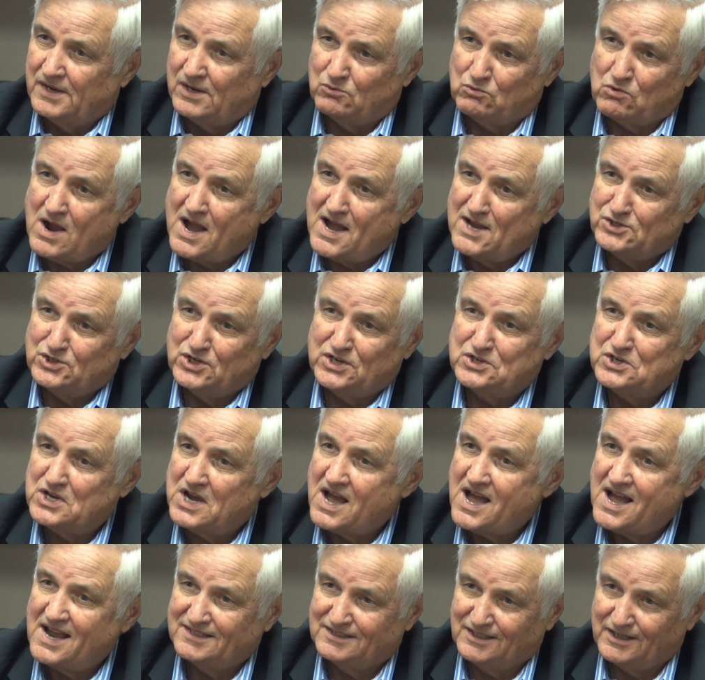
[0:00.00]
a rising
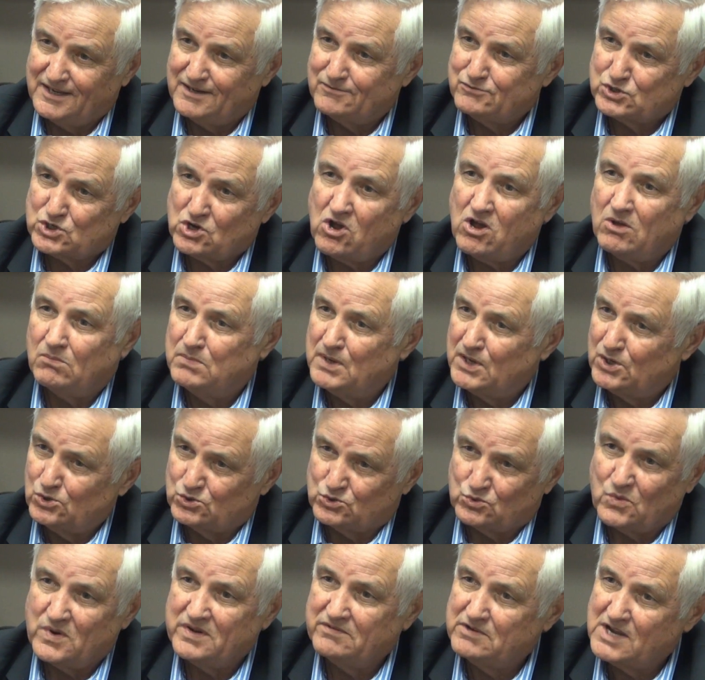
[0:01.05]
tide lifts all boats.